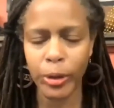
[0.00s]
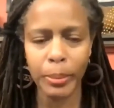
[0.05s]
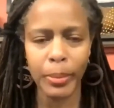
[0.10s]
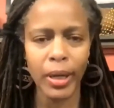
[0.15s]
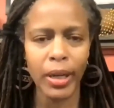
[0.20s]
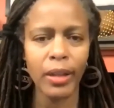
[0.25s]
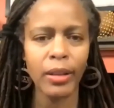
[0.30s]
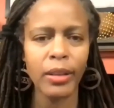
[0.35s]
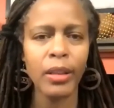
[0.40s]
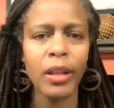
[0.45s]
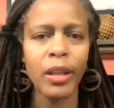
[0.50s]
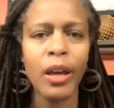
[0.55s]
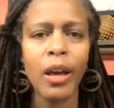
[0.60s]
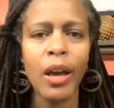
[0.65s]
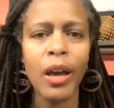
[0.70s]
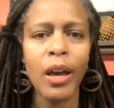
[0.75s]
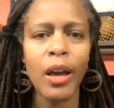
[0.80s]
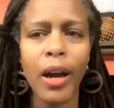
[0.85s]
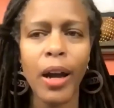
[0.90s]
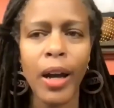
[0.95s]
Month.
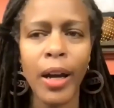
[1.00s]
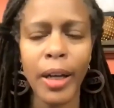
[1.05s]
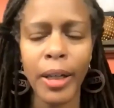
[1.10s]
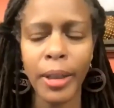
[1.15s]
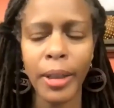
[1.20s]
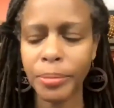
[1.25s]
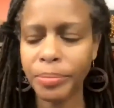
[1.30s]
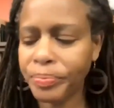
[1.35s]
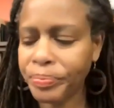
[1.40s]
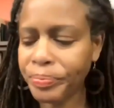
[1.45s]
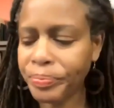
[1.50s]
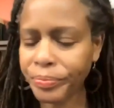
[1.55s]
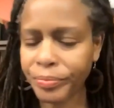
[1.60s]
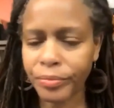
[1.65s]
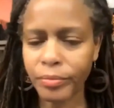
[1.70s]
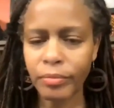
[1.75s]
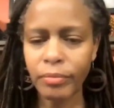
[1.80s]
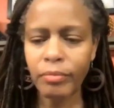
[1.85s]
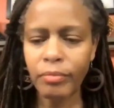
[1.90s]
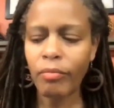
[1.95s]
Um,
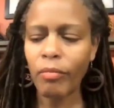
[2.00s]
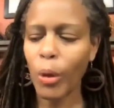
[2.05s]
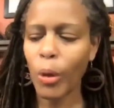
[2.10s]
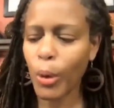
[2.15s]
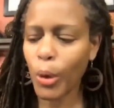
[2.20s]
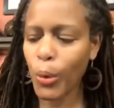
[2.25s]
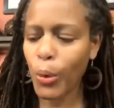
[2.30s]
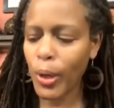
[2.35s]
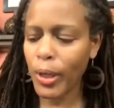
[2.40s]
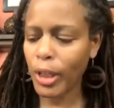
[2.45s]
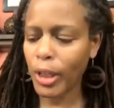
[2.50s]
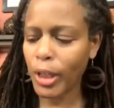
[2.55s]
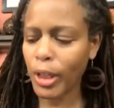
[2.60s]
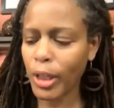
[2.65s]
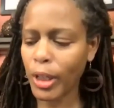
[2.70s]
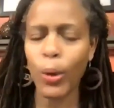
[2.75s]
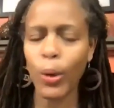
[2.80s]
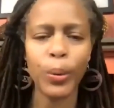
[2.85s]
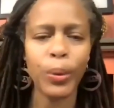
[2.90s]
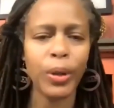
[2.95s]
we're going to
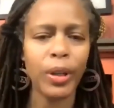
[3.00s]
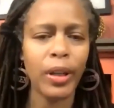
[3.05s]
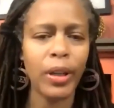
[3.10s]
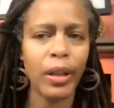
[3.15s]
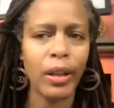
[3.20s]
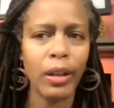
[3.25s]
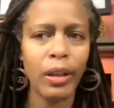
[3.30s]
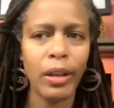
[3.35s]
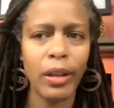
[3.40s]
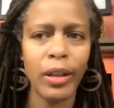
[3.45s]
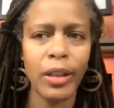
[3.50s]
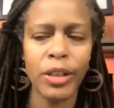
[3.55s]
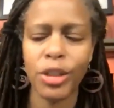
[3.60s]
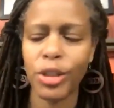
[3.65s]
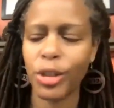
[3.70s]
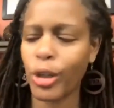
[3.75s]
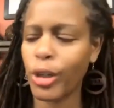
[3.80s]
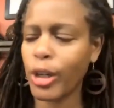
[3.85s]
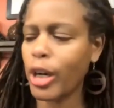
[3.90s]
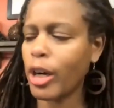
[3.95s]
go and
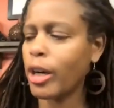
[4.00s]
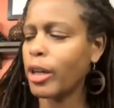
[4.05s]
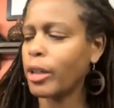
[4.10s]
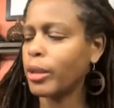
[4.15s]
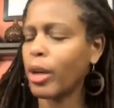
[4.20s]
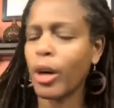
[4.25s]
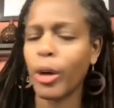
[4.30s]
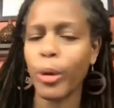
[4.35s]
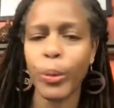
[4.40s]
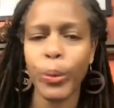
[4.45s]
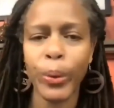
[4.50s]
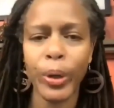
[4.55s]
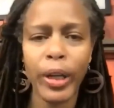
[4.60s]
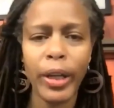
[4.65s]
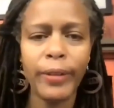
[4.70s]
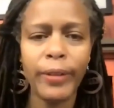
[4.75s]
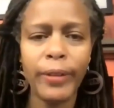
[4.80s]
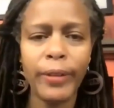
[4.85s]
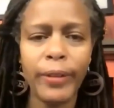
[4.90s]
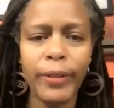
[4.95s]
start our
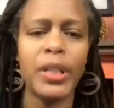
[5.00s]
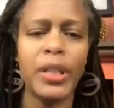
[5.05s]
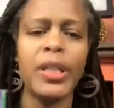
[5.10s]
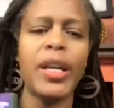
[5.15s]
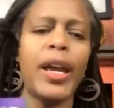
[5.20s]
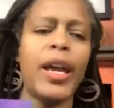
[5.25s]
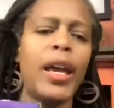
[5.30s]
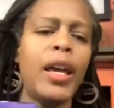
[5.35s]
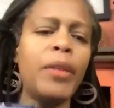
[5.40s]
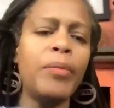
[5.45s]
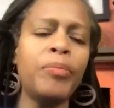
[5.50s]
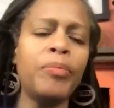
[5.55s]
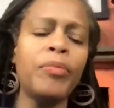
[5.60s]
read for today.